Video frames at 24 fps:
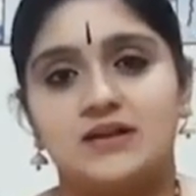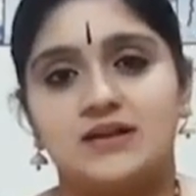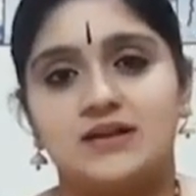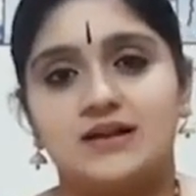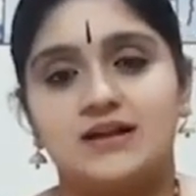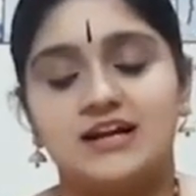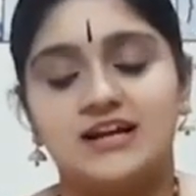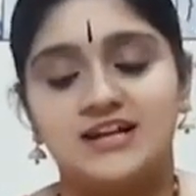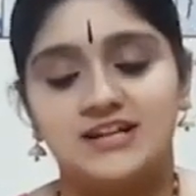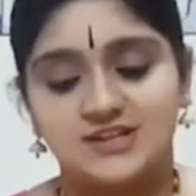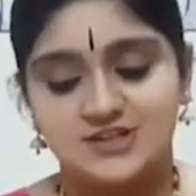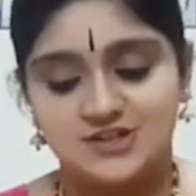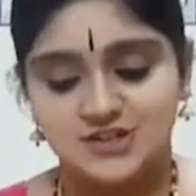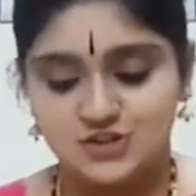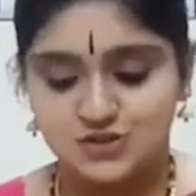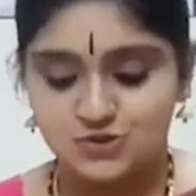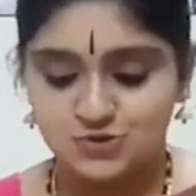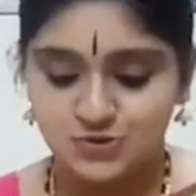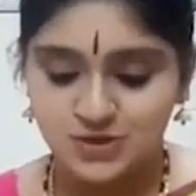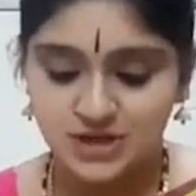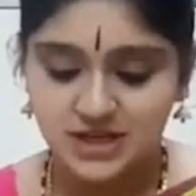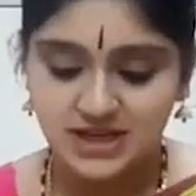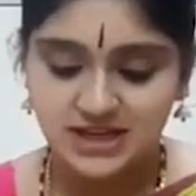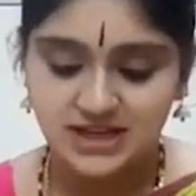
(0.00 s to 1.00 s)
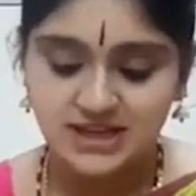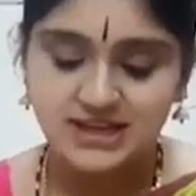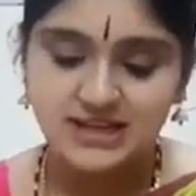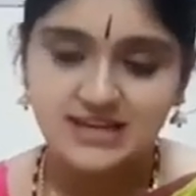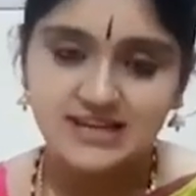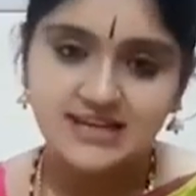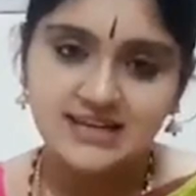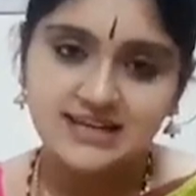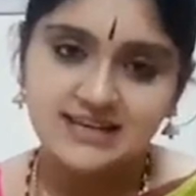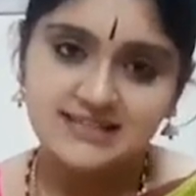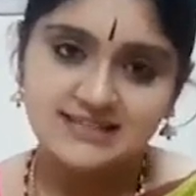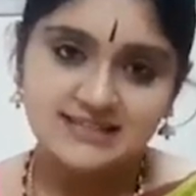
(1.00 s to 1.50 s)
And
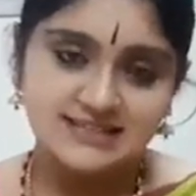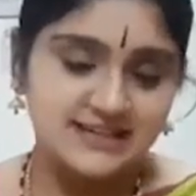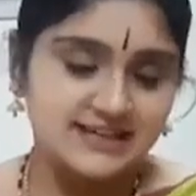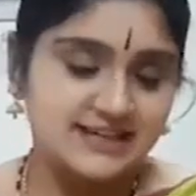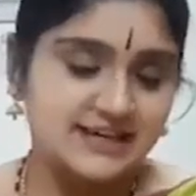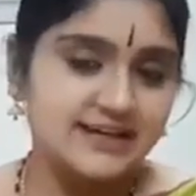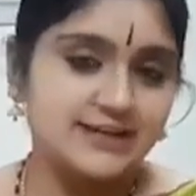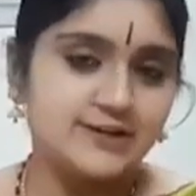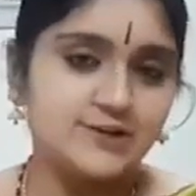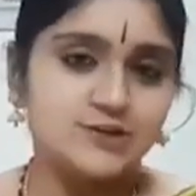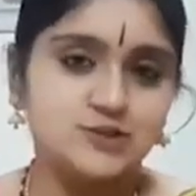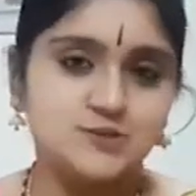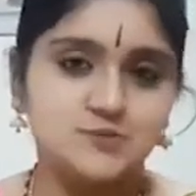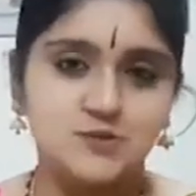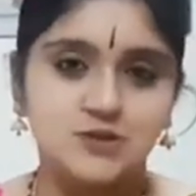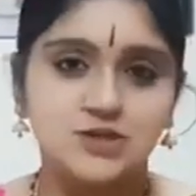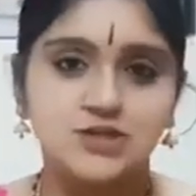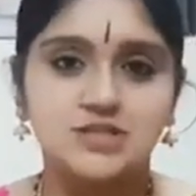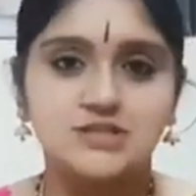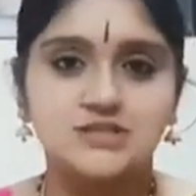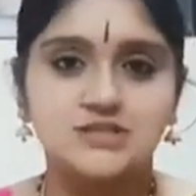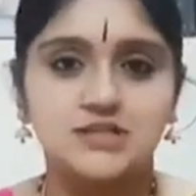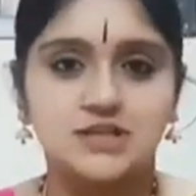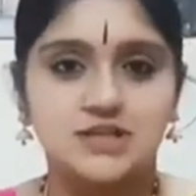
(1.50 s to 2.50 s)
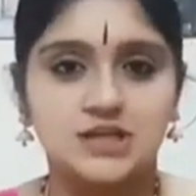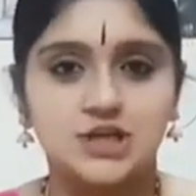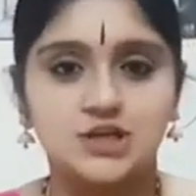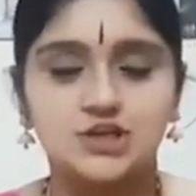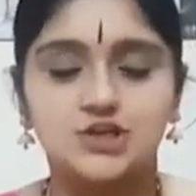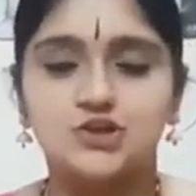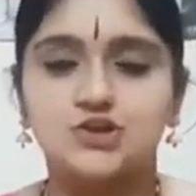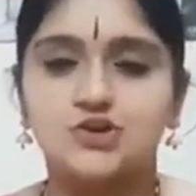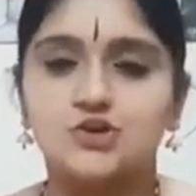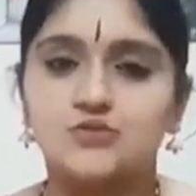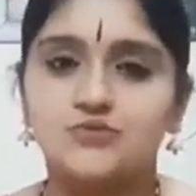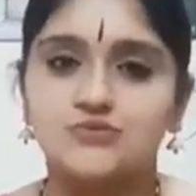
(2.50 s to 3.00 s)
today is a great auspicious
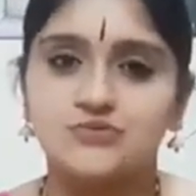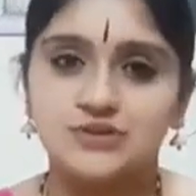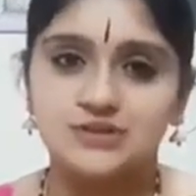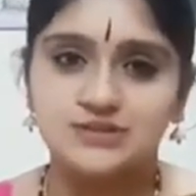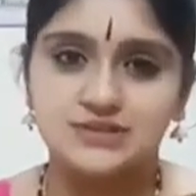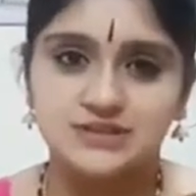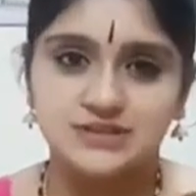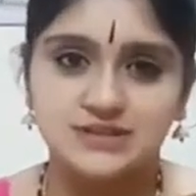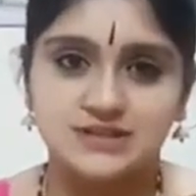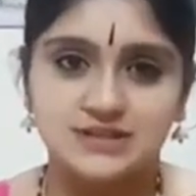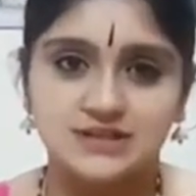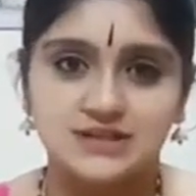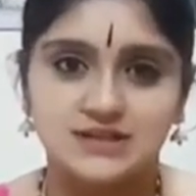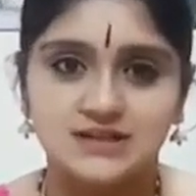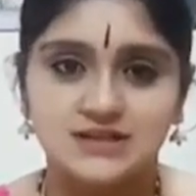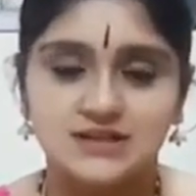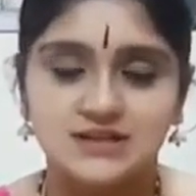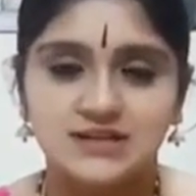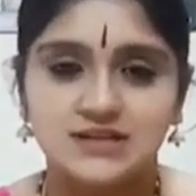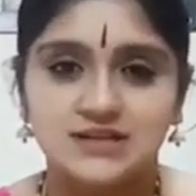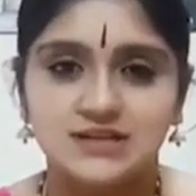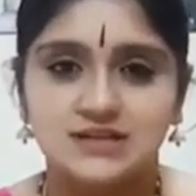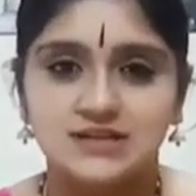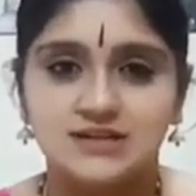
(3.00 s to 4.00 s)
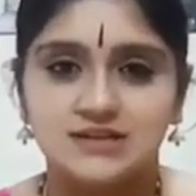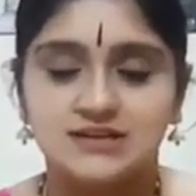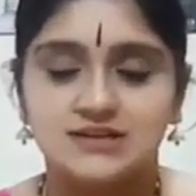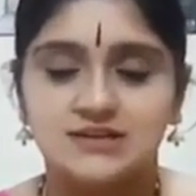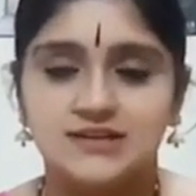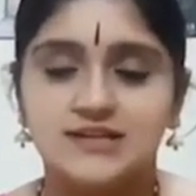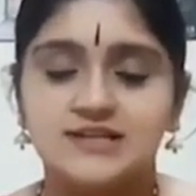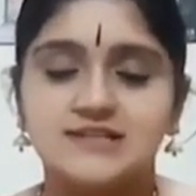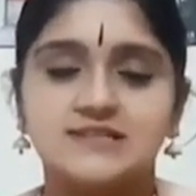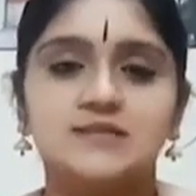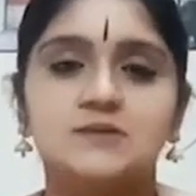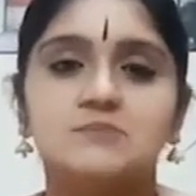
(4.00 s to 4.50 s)
occasion of his
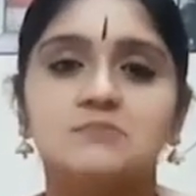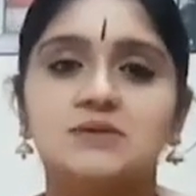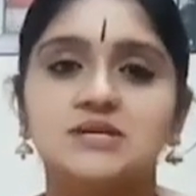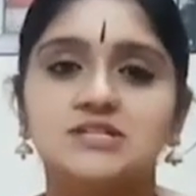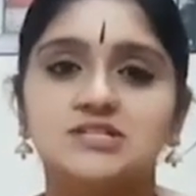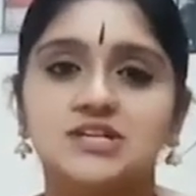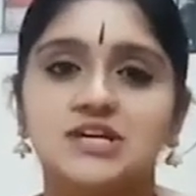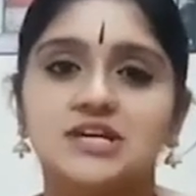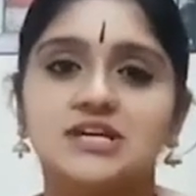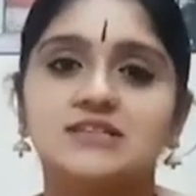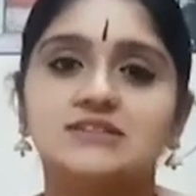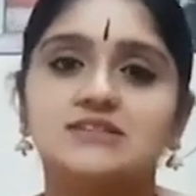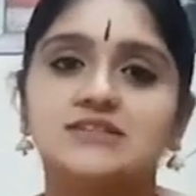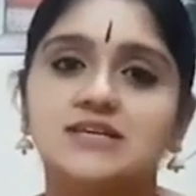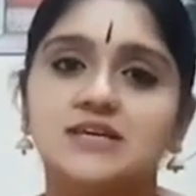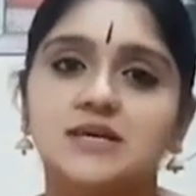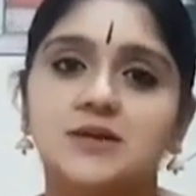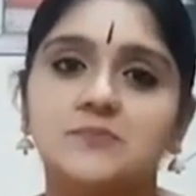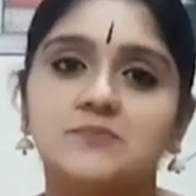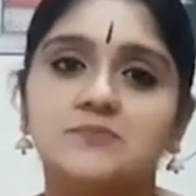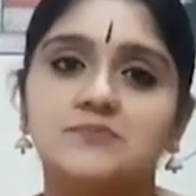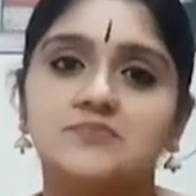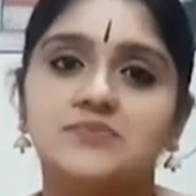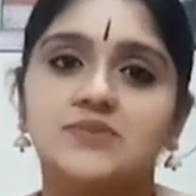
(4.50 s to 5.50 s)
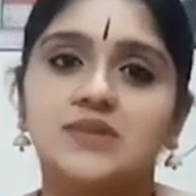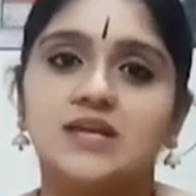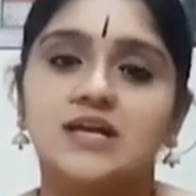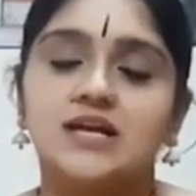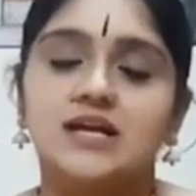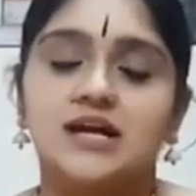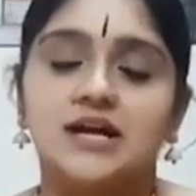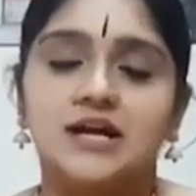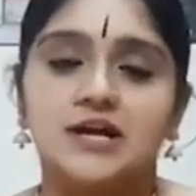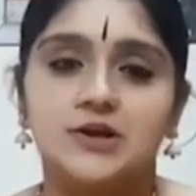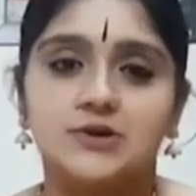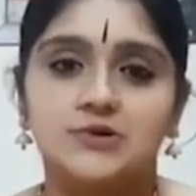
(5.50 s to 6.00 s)
Narasimha Jayanti.
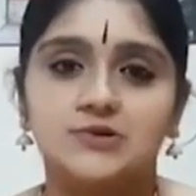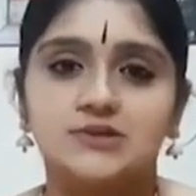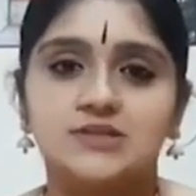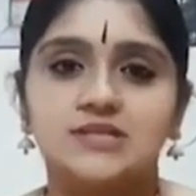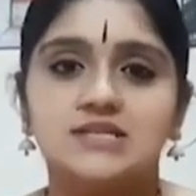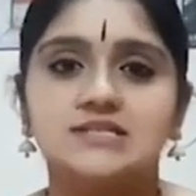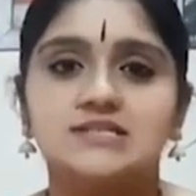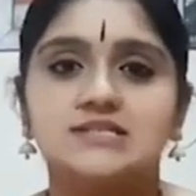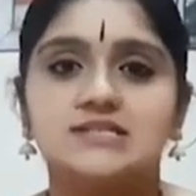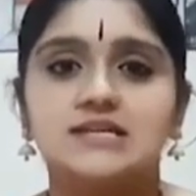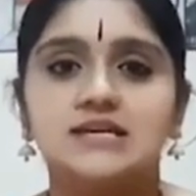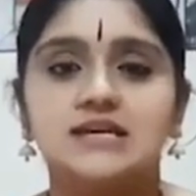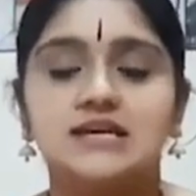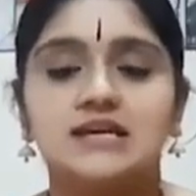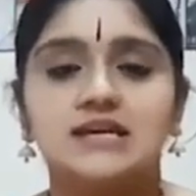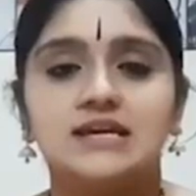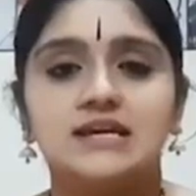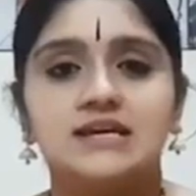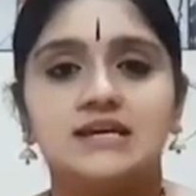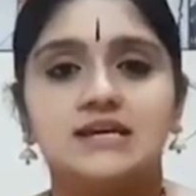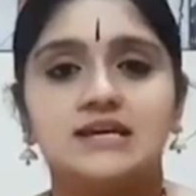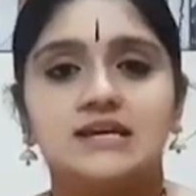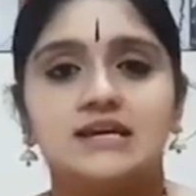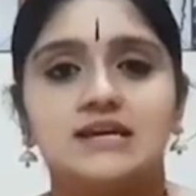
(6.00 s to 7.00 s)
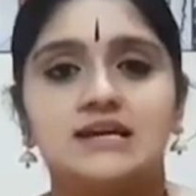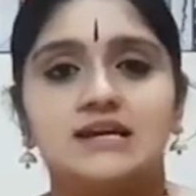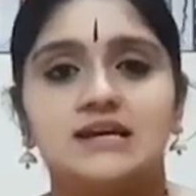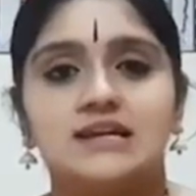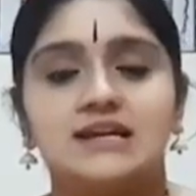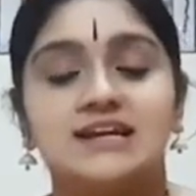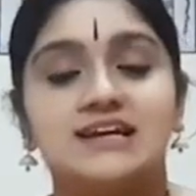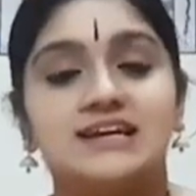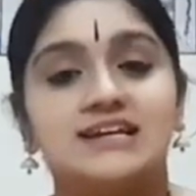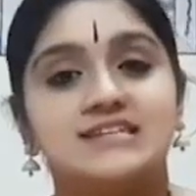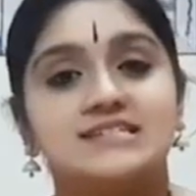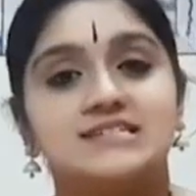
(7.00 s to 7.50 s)
And on this day,
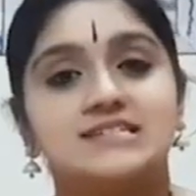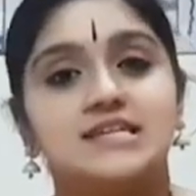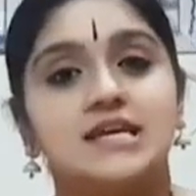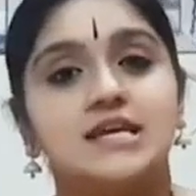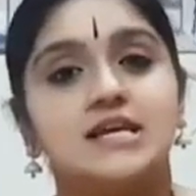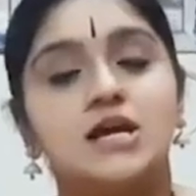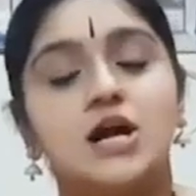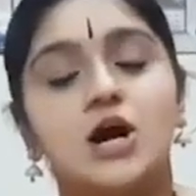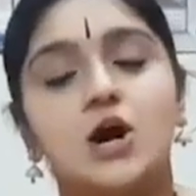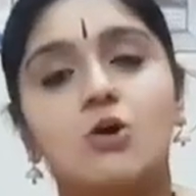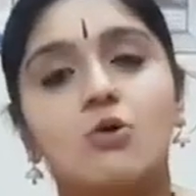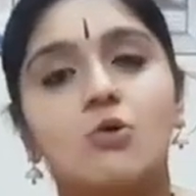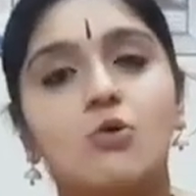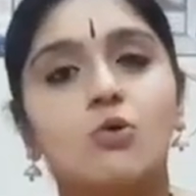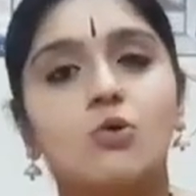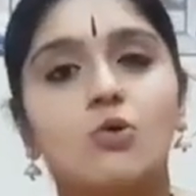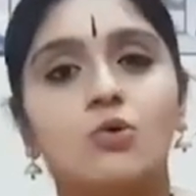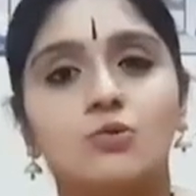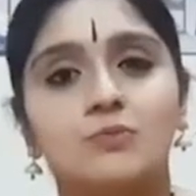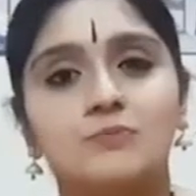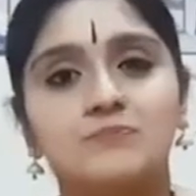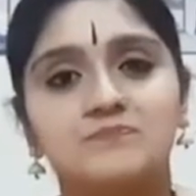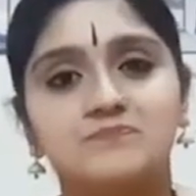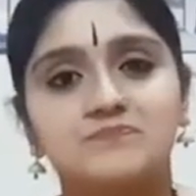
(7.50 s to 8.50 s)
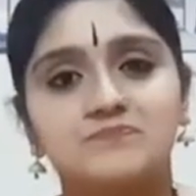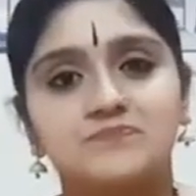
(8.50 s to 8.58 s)
let us take an oath